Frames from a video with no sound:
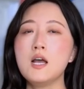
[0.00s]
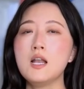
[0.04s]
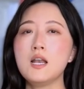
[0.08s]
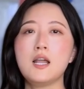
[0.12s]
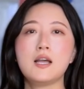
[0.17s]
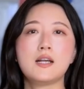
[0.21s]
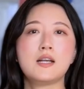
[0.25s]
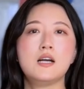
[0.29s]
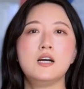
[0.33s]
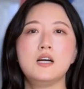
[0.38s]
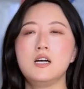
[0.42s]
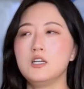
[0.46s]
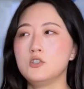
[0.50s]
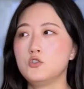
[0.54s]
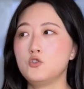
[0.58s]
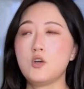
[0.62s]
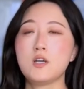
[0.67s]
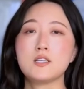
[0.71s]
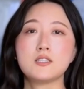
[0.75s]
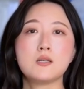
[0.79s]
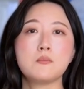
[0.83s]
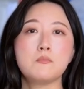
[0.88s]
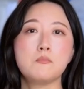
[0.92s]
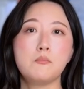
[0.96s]
like
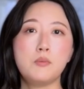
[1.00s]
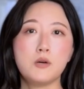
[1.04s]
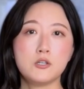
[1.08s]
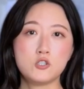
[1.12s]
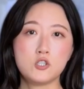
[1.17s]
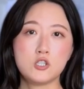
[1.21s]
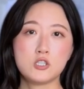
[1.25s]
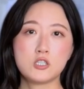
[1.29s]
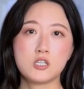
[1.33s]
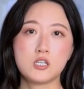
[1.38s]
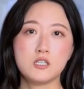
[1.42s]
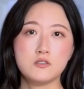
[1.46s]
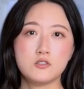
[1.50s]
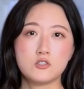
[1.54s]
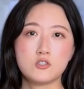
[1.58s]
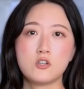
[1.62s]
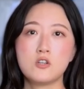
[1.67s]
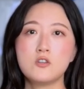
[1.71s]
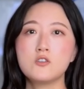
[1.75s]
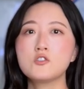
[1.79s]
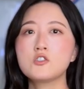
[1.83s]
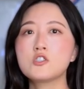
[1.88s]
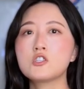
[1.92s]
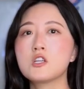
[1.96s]
addressing budget
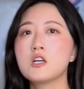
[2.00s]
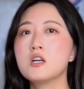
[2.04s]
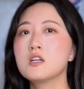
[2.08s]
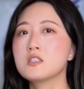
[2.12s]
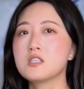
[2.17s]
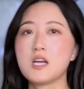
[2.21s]
concerns,